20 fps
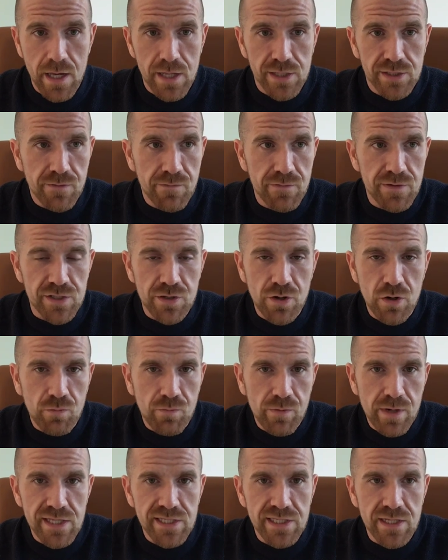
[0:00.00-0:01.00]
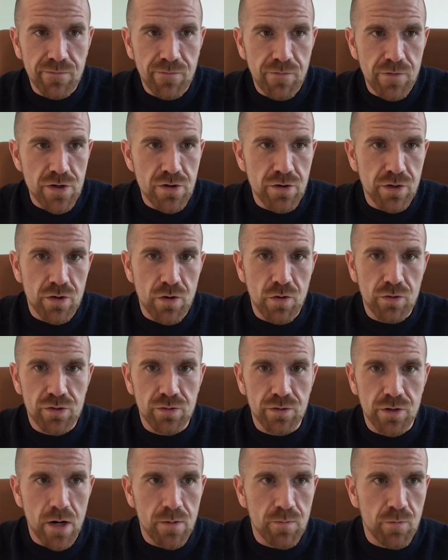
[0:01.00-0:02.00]
So there's no reason for you to go to
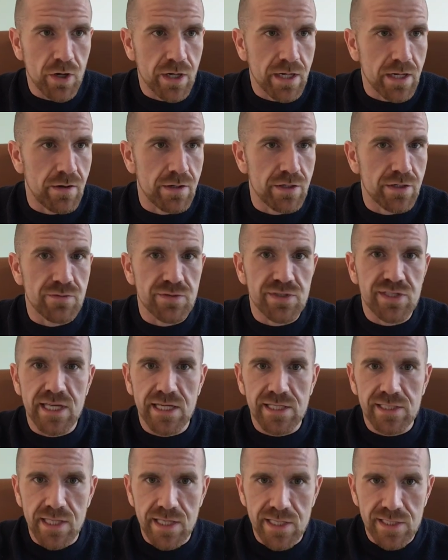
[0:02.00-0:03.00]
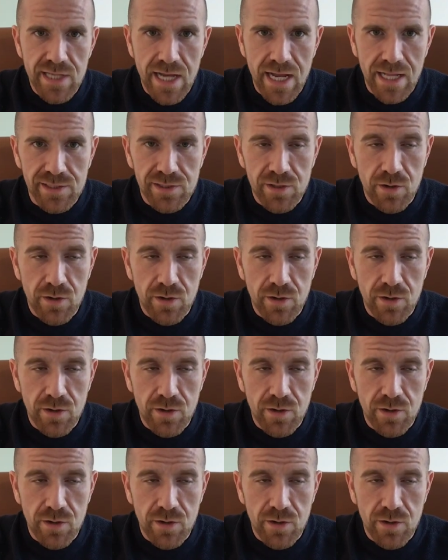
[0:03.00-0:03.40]
an arm workout and do 60 sets,